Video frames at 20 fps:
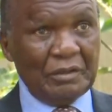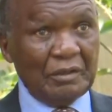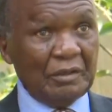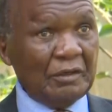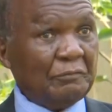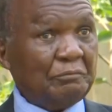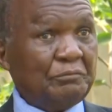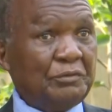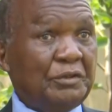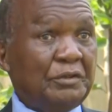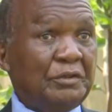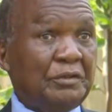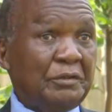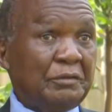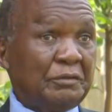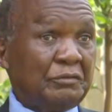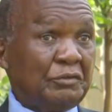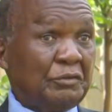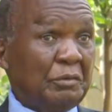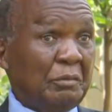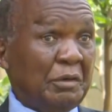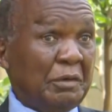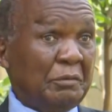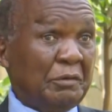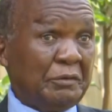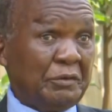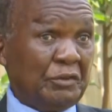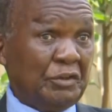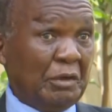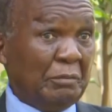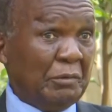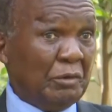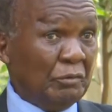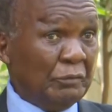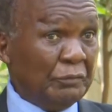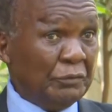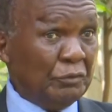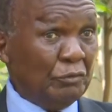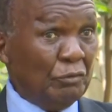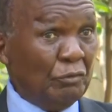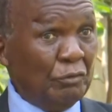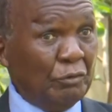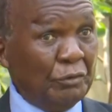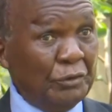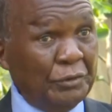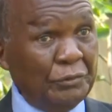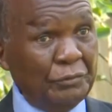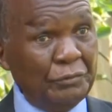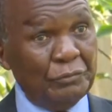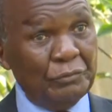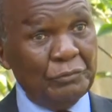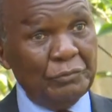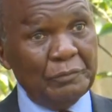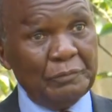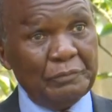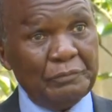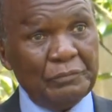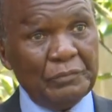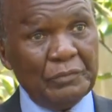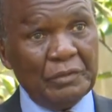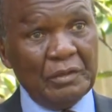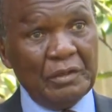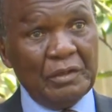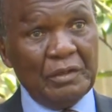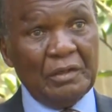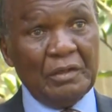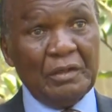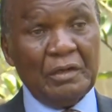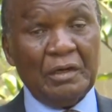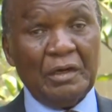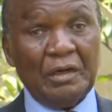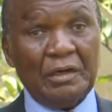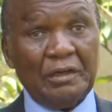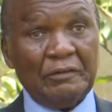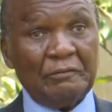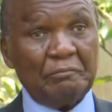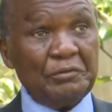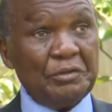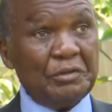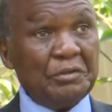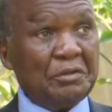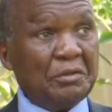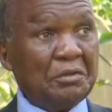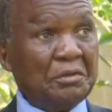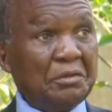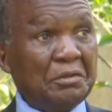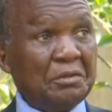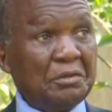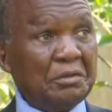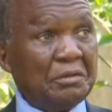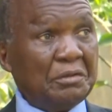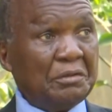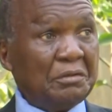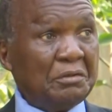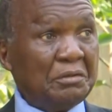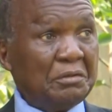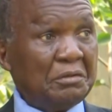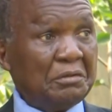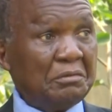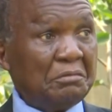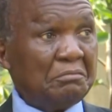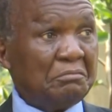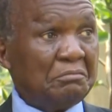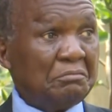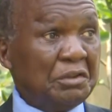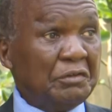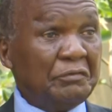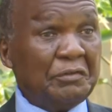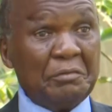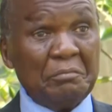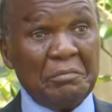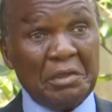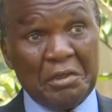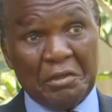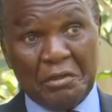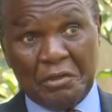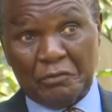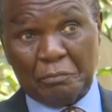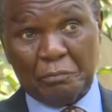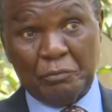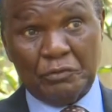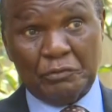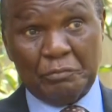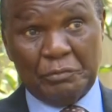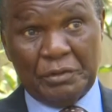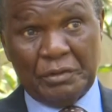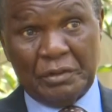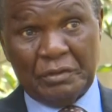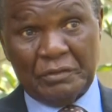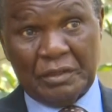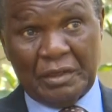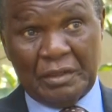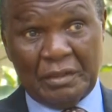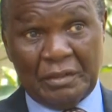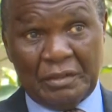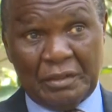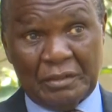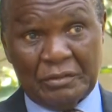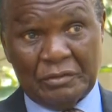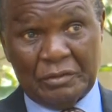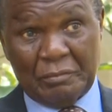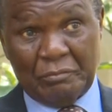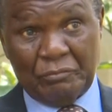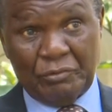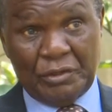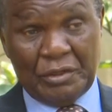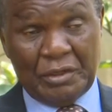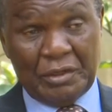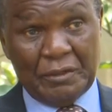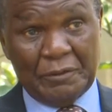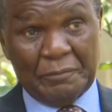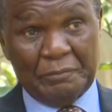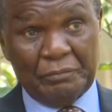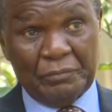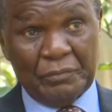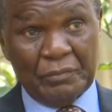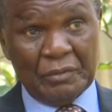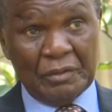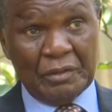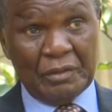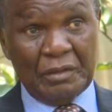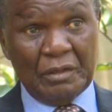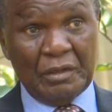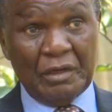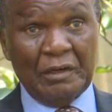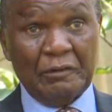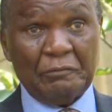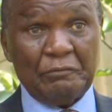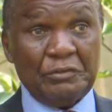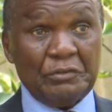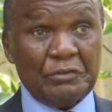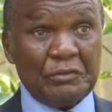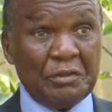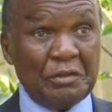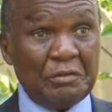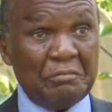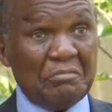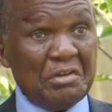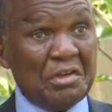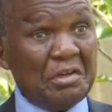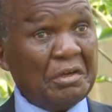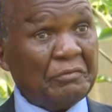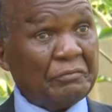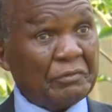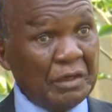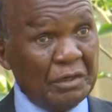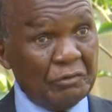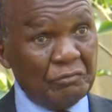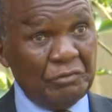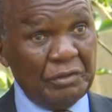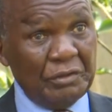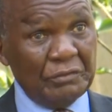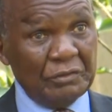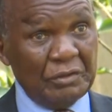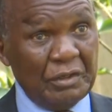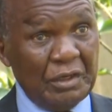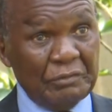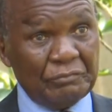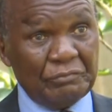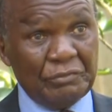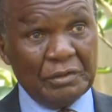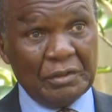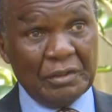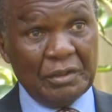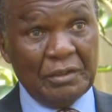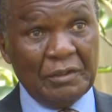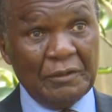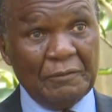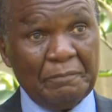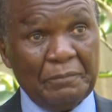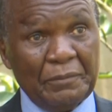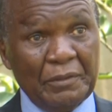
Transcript: I've been chairman of the OAU. I have been given many responsibilities under that umbrella. I've visited many of countries in Africa.